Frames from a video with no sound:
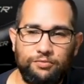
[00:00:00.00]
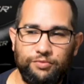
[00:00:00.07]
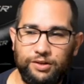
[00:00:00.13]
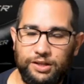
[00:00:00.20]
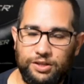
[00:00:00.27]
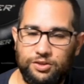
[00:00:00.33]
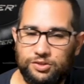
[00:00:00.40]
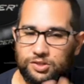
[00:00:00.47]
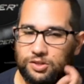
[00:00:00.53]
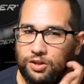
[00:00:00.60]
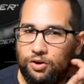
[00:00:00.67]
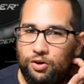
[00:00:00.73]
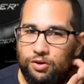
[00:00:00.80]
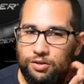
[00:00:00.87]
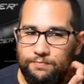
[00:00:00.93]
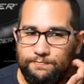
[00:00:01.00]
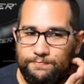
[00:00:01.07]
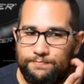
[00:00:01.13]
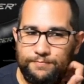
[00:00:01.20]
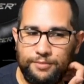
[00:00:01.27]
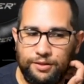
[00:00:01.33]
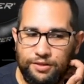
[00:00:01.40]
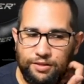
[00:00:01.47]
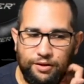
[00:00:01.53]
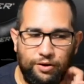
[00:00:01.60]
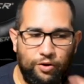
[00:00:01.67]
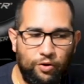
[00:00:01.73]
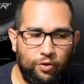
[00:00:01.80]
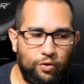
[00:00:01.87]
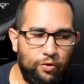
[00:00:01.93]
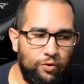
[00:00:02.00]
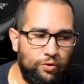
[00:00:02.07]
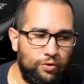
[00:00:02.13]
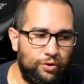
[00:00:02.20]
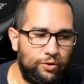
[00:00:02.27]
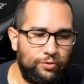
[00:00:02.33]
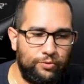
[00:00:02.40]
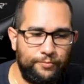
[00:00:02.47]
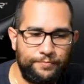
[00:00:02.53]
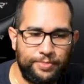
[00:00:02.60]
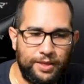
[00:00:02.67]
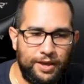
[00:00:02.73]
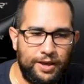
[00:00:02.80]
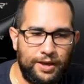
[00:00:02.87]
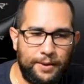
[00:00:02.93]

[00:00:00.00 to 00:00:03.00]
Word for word: Really, just the, the whole